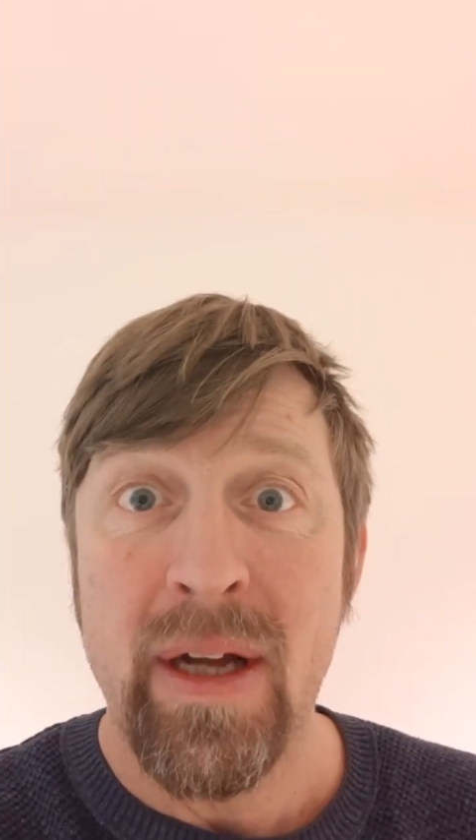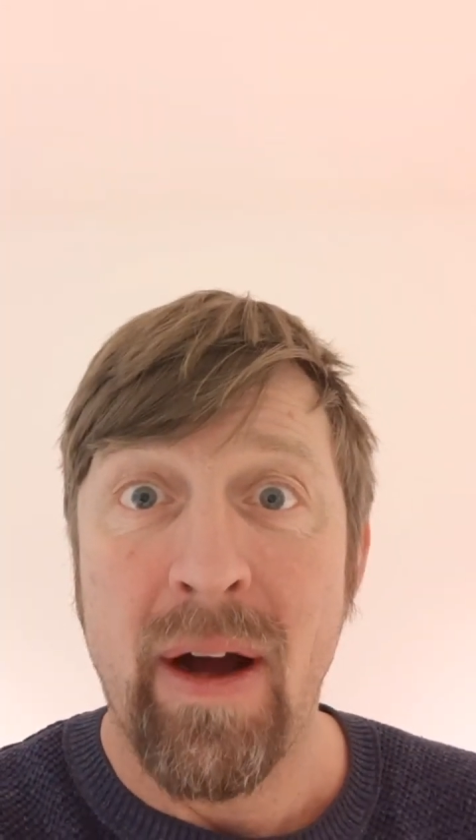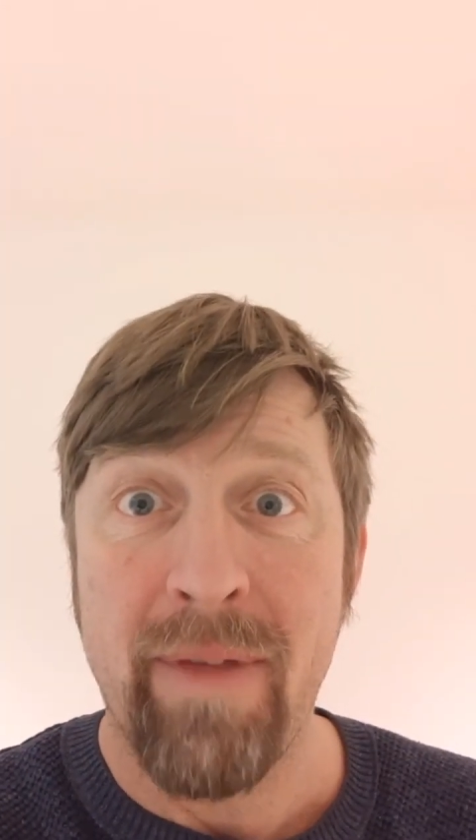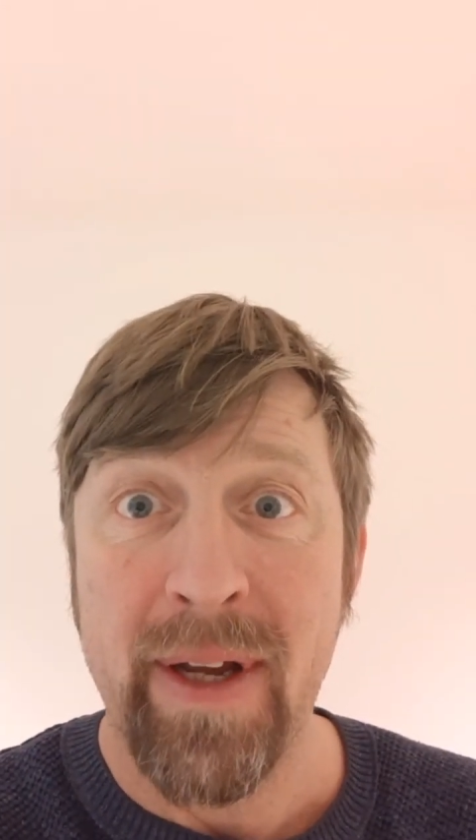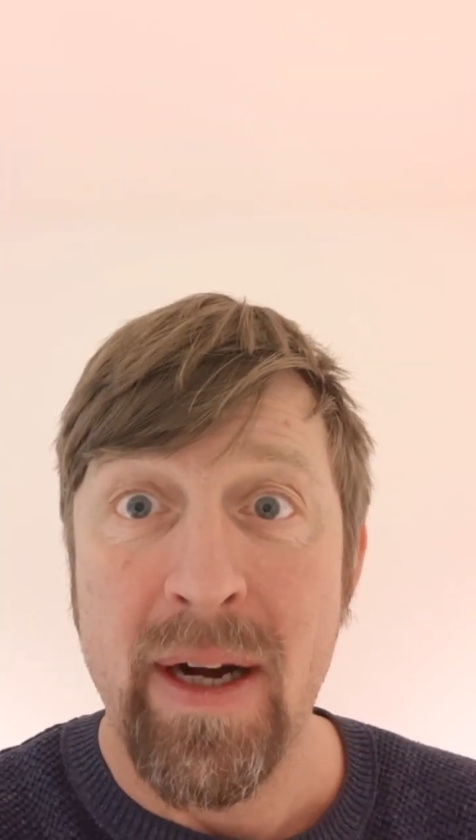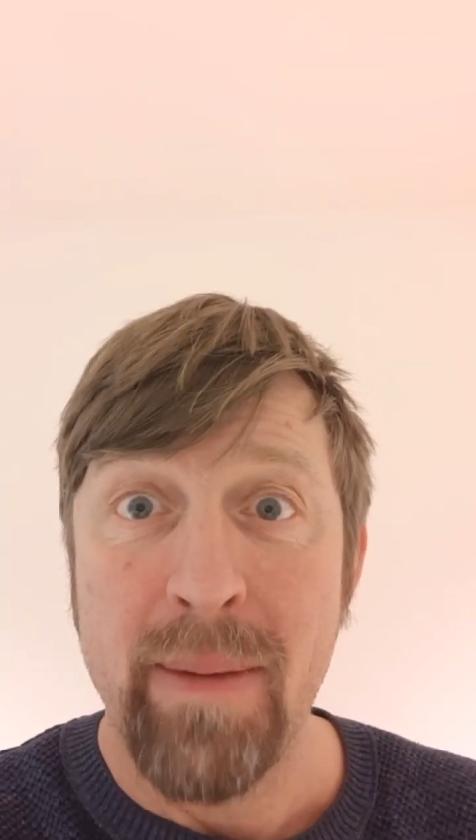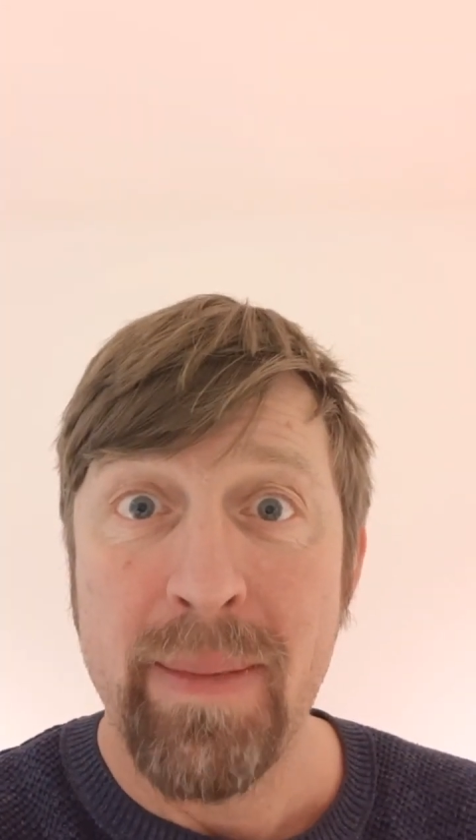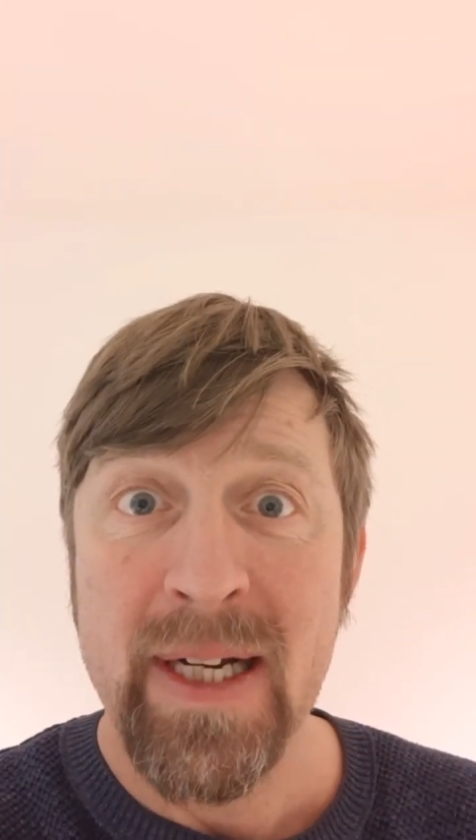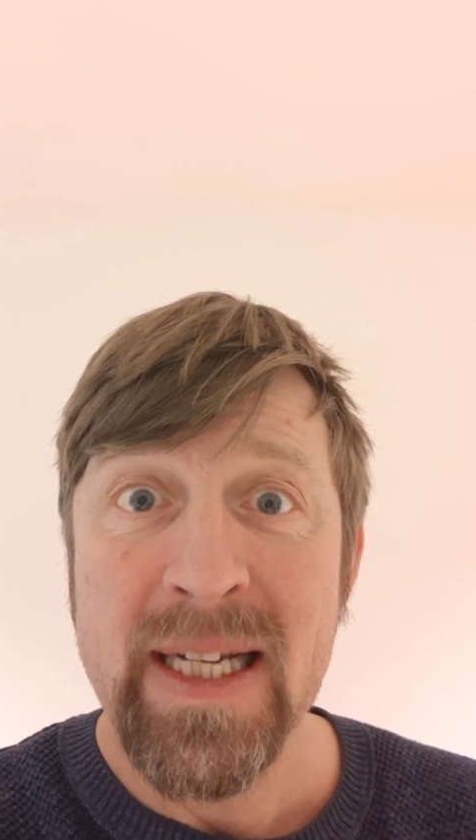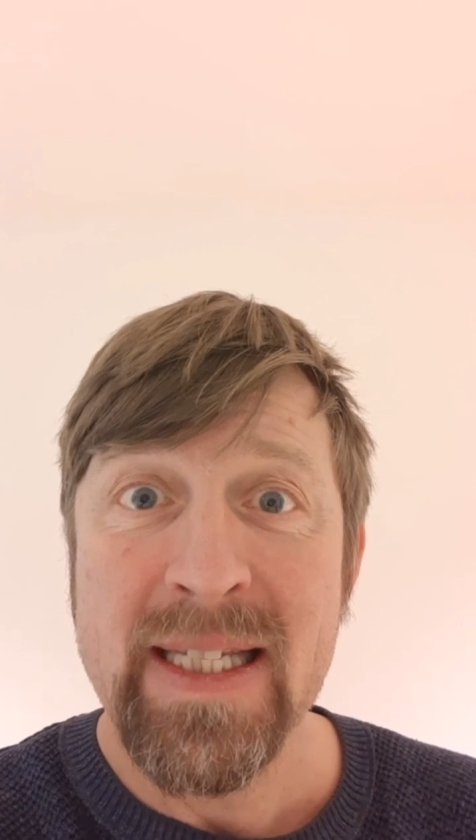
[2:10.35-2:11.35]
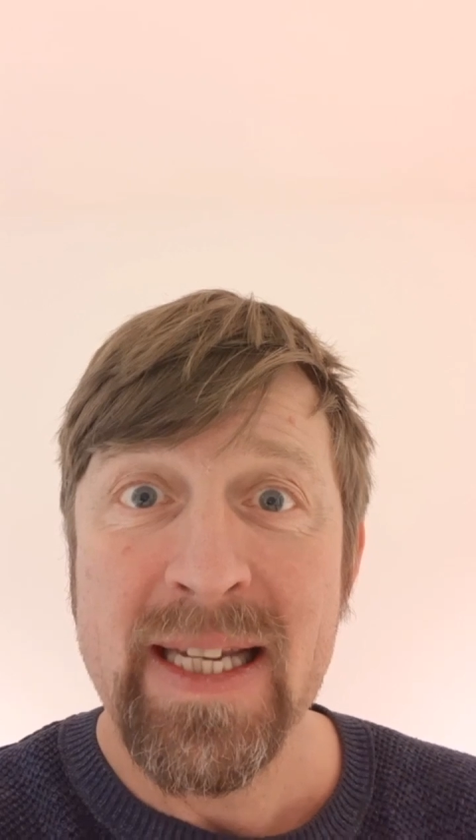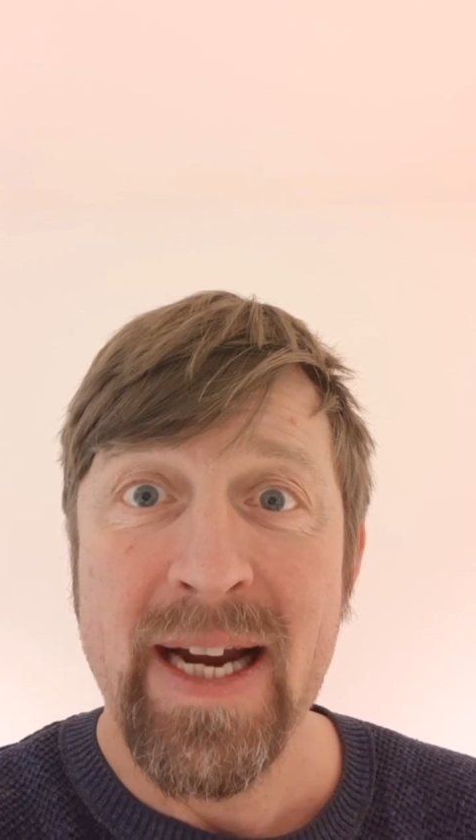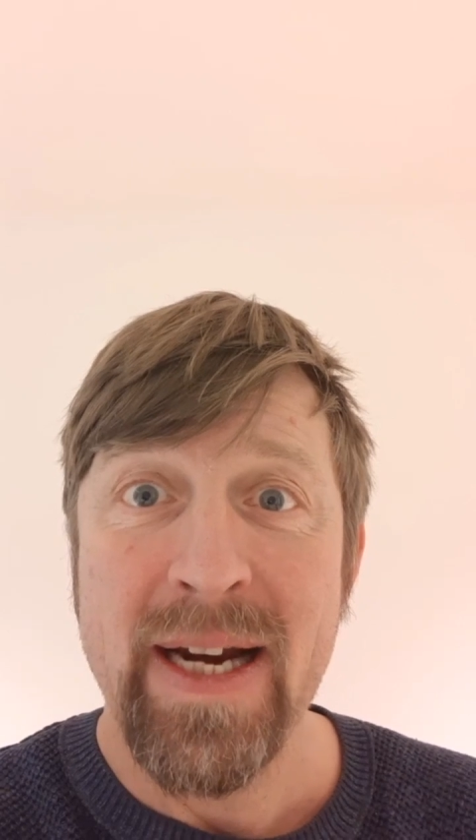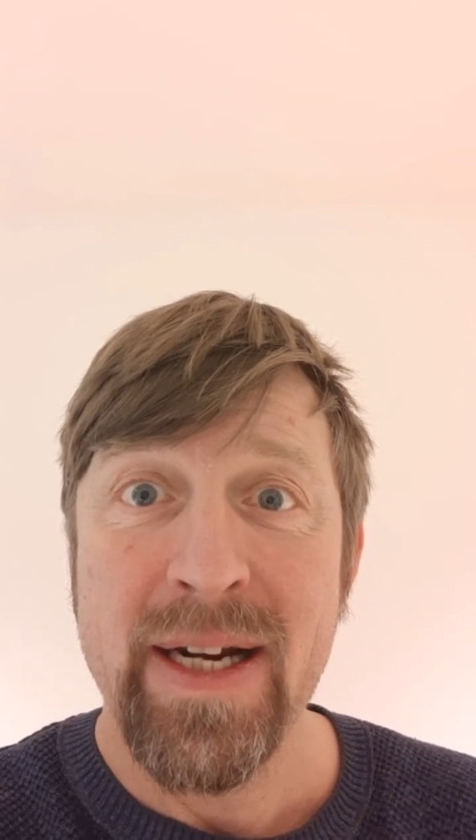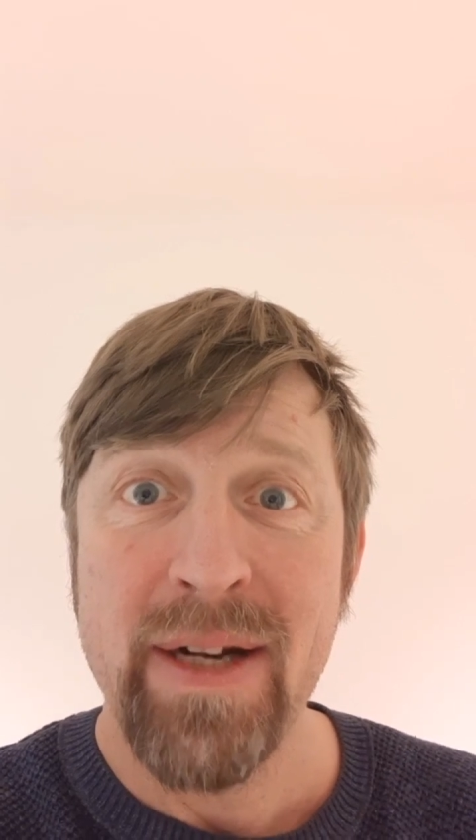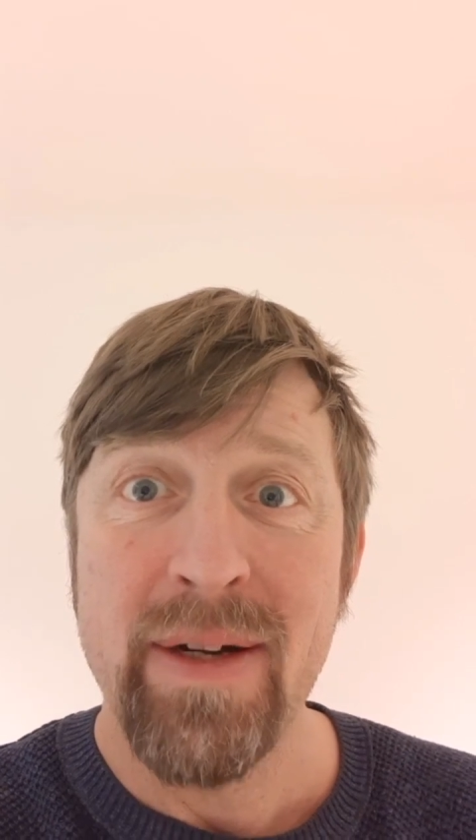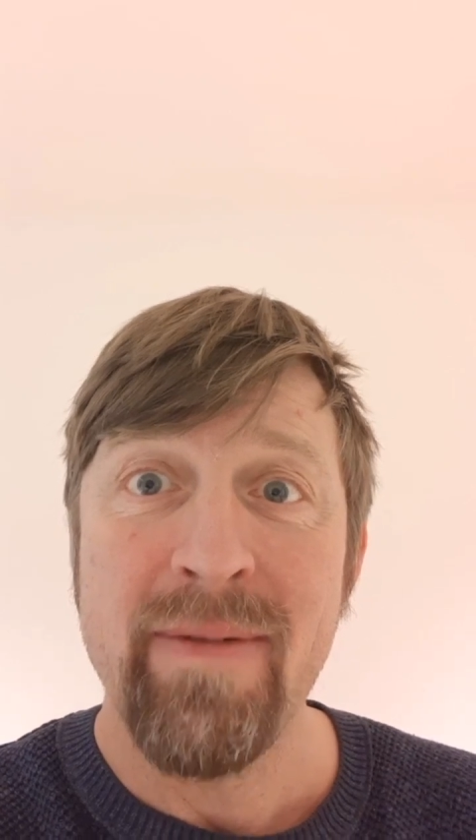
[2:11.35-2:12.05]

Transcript: of the company's care you